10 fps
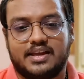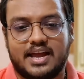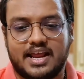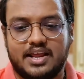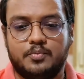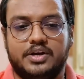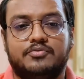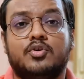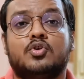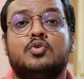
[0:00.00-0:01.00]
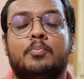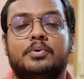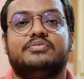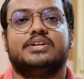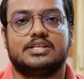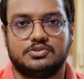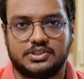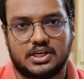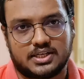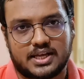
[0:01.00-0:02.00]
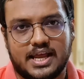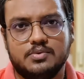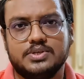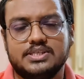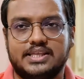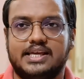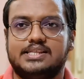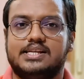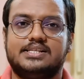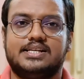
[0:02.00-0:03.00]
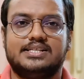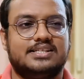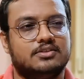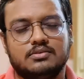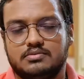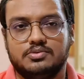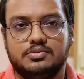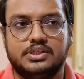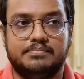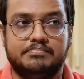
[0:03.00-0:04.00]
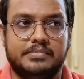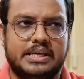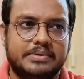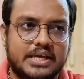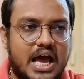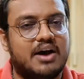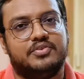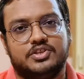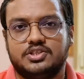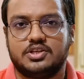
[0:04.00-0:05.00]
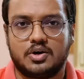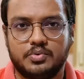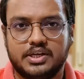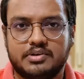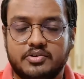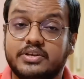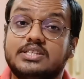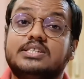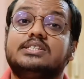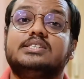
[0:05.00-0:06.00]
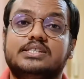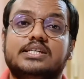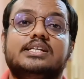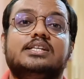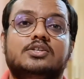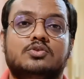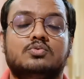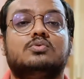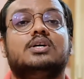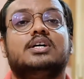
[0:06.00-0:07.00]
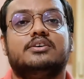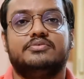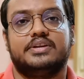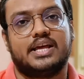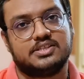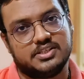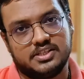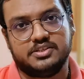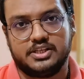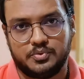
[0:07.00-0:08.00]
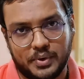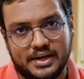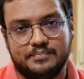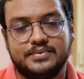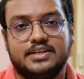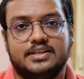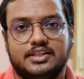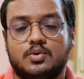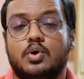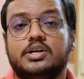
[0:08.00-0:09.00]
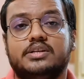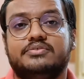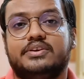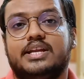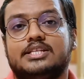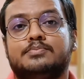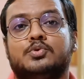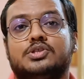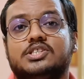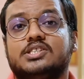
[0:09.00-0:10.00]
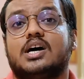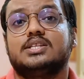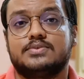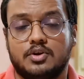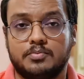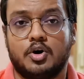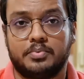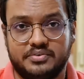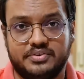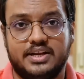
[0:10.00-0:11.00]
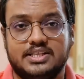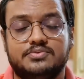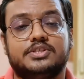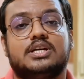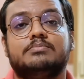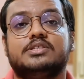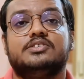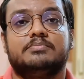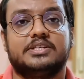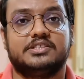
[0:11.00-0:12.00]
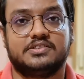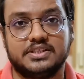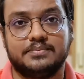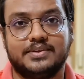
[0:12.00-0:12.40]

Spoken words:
and I waited for corporate finance to start. And it was there that I realized that, you may be average in accounting, but you can still do finance really, really well. The quantitative finance portion starts from corporate finance, which comes in trimester 3.